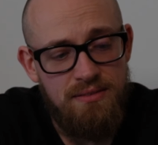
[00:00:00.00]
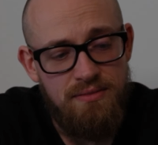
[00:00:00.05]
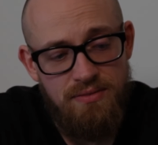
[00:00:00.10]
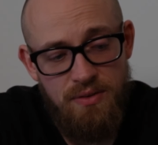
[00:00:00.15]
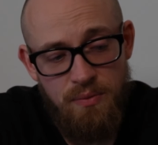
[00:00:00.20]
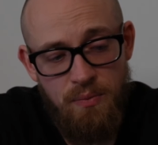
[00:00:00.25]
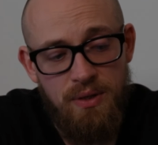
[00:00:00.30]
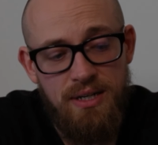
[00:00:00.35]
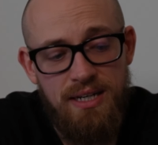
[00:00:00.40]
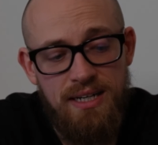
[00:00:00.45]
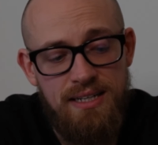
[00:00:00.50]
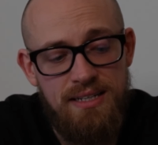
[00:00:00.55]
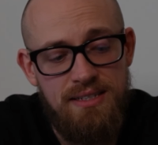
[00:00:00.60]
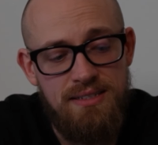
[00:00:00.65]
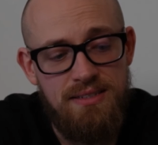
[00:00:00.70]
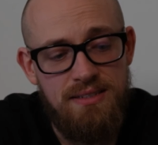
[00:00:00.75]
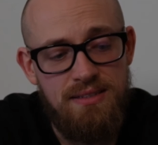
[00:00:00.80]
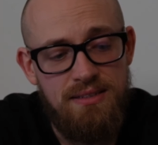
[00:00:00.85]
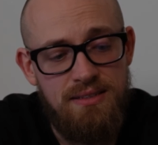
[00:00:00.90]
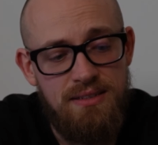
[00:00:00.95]
for what it
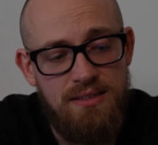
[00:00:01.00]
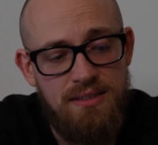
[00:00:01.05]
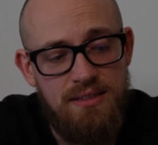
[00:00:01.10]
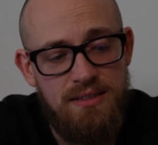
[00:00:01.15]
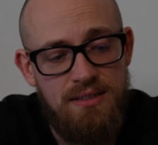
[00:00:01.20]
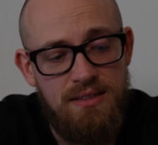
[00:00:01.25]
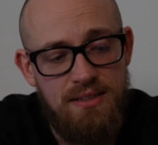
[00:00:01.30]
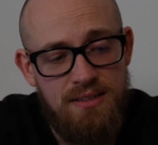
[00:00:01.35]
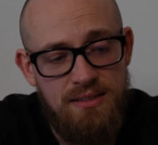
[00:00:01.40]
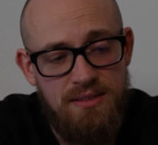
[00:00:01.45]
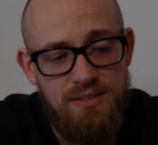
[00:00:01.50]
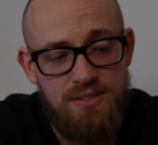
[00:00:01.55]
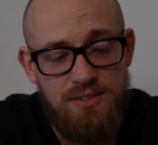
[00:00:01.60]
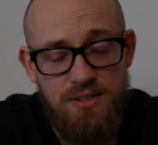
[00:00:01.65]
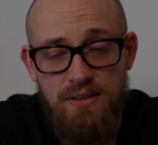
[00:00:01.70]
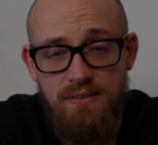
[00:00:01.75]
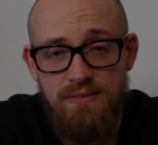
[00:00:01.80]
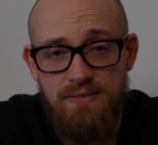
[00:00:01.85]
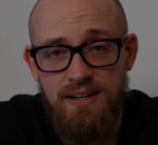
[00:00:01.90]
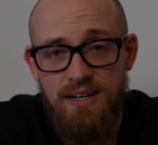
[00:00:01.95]
is,
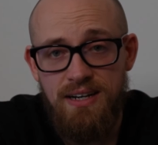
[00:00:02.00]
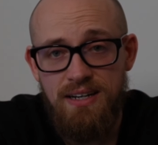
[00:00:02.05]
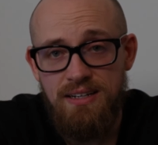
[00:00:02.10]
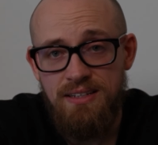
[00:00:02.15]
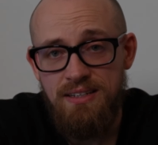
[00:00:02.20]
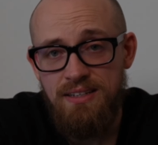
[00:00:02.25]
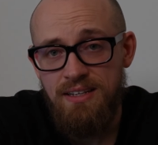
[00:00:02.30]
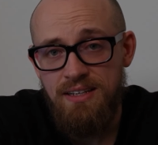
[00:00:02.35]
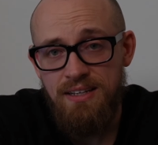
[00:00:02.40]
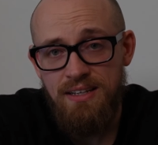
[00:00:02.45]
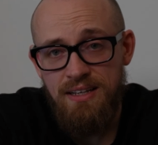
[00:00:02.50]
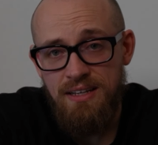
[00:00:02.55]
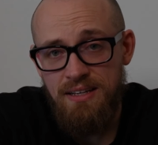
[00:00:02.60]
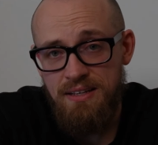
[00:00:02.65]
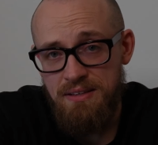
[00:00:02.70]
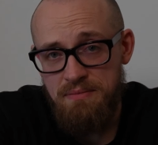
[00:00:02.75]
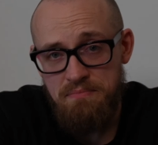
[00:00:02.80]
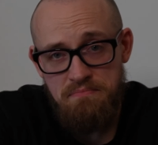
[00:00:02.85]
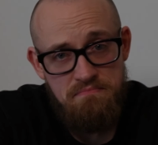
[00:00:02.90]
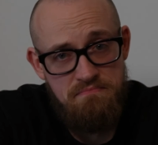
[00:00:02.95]
so far,
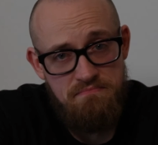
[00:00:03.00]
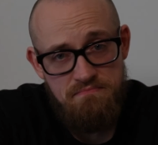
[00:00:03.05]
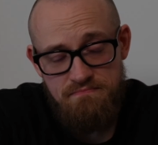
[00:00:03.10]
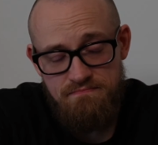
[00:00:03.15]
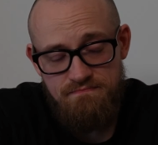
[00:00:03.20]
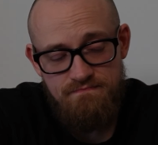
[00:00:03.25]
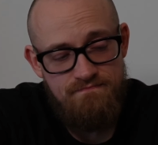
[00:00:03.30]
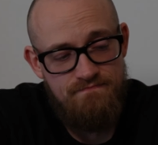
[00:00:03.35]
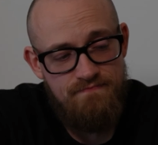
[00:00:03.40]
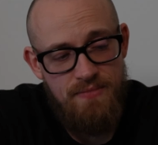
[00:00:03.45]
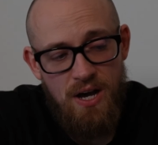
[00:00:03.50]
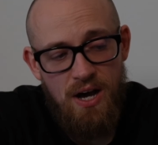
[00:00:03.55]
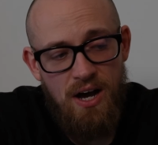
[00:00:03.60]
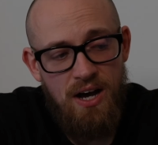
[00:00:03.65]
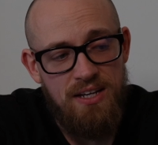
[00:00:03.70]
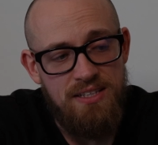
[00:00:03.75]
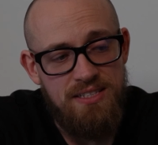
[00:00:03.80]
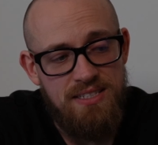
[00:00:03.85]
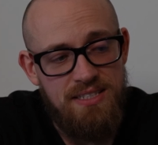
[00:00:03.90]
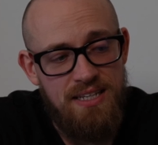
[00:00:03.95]

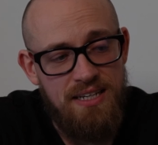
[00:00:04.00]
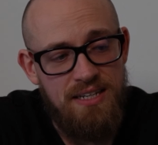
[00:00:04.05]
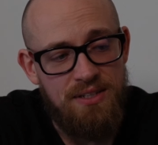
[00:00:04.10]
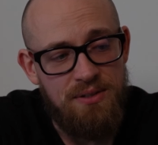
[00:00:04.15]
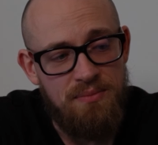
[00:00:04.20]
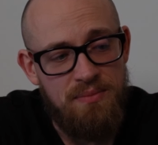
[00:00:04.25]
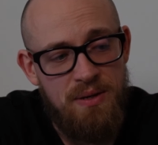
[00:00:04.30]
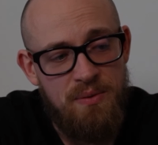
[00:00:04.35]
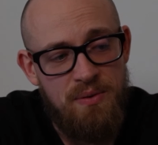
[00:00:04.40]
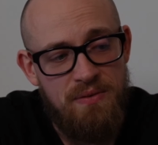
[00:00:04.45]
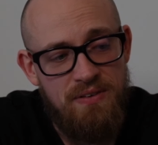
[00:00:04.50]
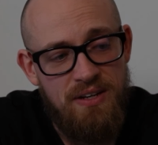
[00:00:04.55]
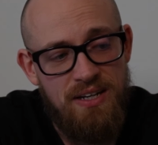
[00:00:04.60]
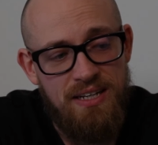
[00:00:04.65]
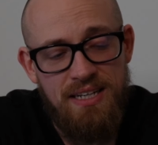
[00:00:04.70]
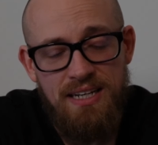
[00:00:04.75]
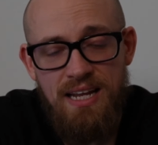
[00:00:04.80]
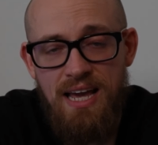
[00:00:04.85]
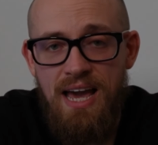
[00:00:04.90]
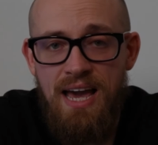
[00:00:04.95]
I'd stick it up there with
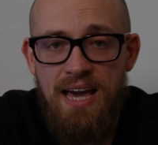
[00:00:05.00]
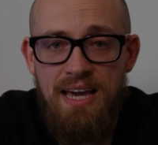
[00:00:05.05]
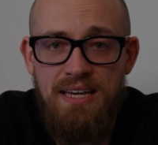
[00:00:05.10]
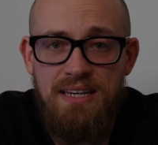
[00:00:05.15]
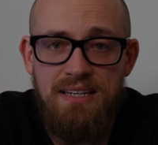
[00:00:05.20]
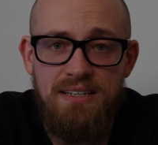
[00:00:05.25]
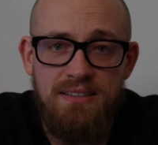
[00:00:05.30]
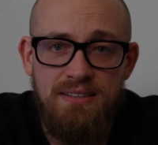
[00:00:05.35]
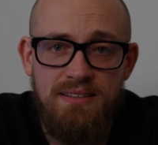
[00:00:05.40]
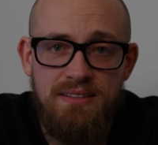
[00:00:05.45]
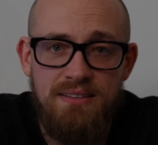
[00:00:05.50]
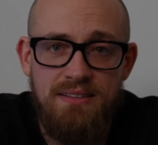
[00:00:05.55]
like an 8.